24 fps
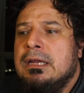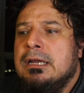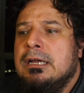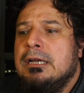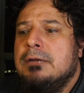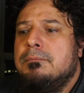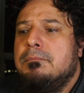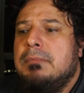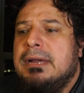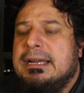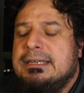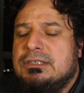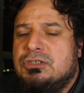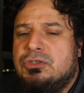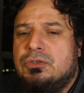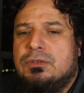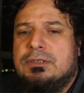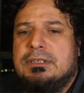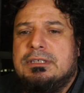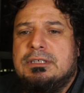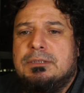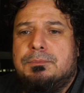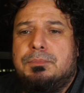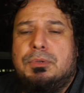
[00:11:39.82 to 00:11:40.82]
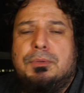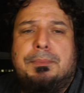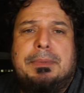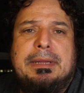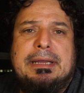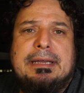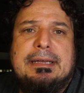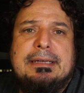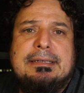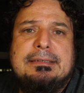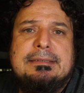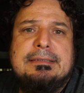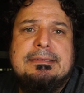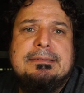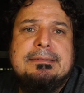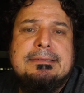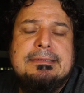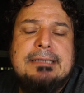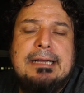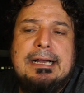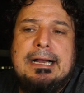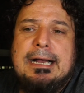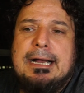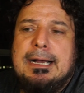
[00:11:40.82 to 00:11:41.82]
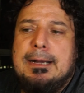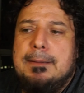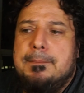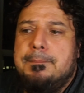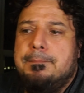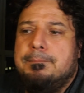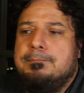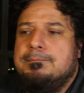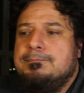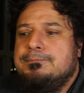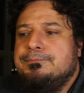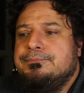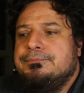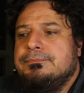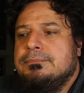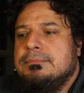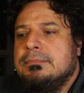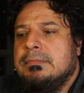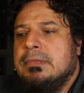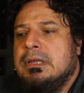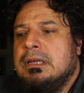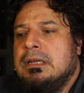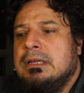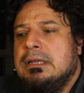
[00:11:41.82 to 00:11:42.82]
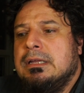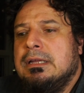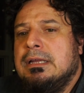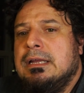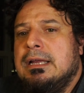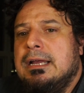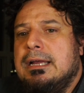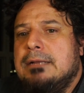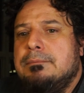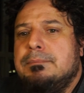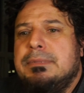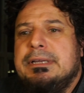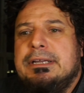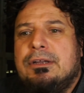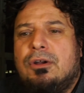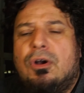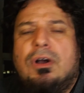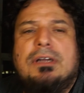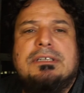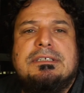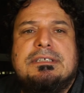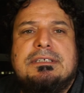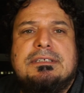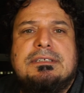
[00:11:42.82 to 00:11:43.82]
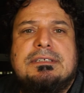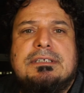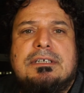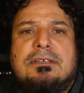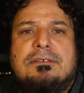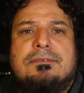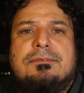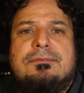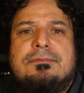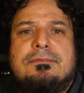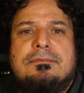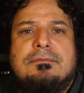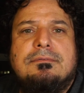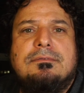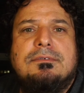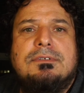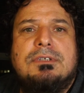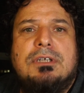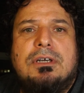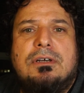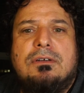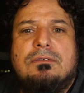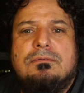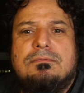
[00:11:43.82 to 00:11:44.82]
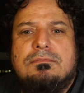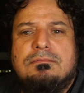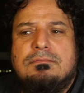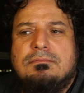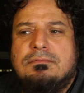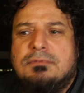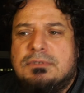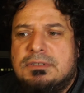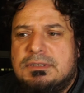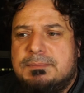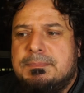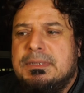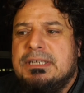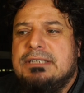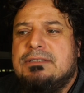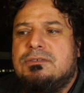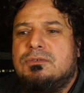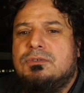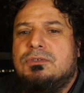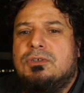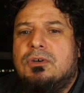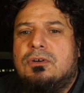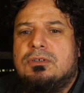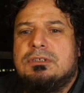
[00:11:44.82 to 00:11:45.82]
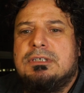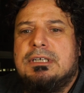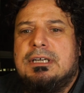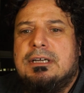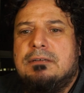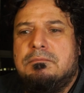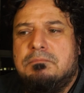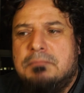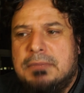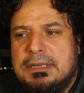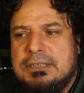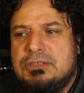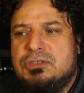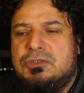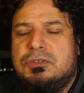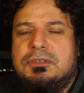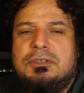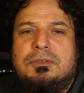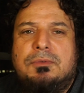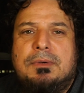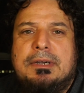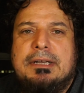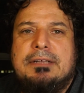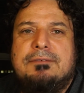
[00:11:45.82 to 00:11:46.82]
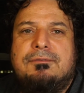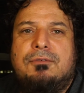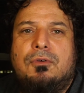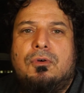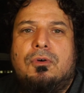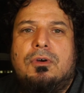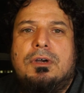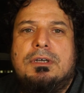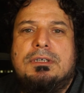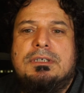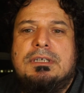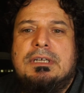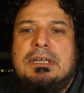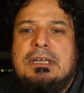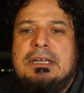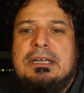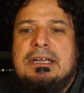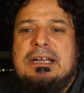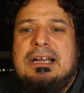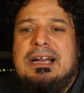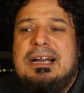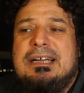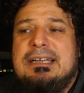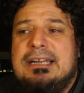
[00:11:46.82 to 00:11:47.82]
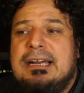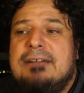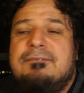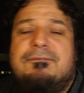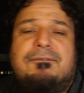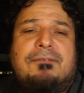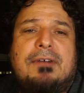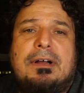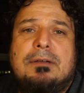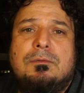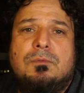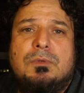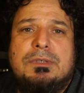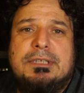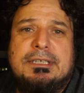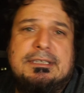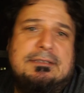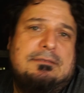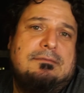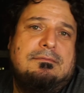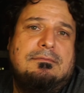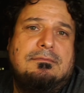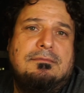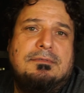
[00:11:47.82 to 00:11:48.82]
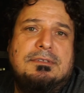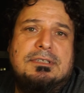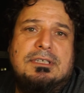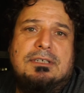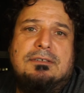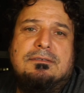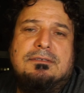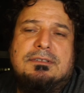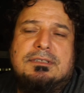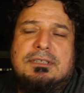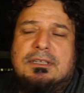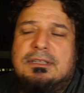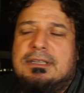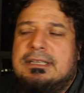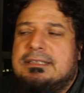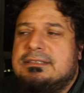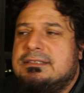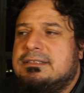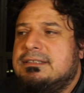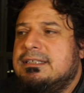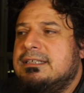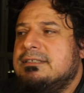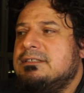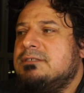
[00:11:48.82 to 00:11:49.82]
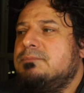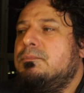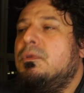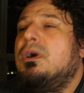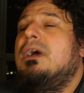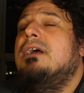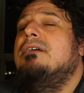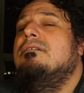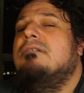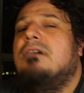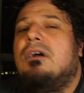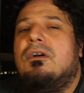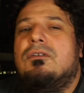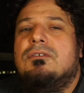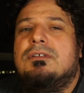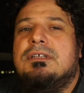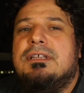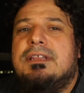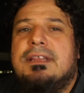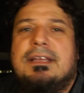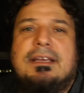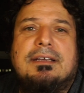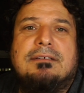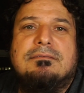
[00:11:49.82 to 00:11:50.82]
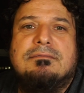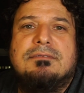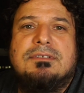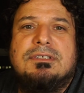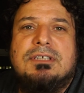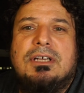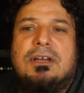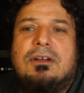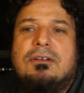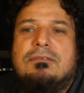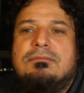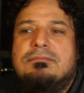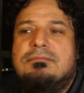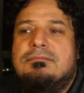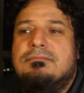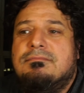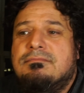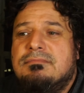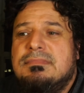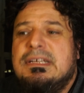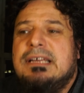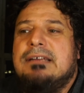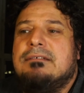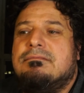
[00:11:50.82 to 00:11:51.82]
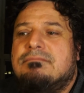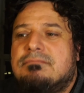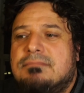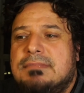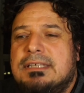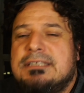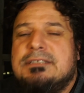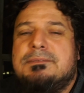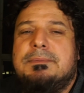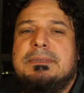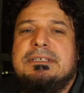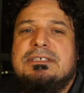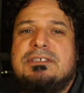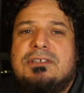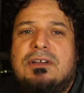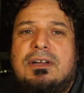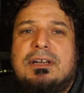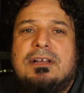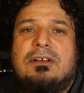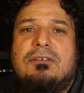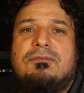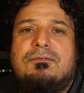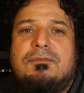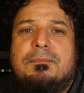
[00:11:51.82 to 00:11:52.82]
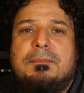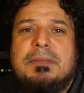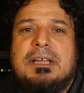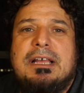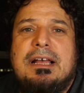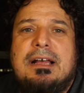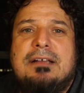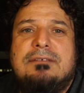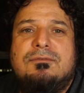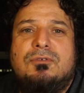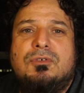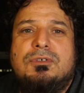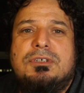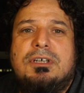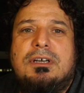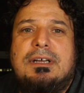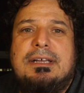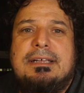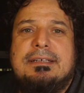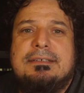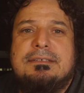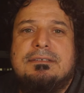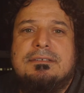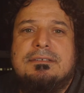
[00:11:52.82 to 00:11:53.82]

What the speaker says: Make sure that you're prepared and be kind to yourself. Speak to a doctor. Make sure you're ready for it and have fun with it. So that's my only thing. So yeah, that's me signing off from the Carnivore Diet.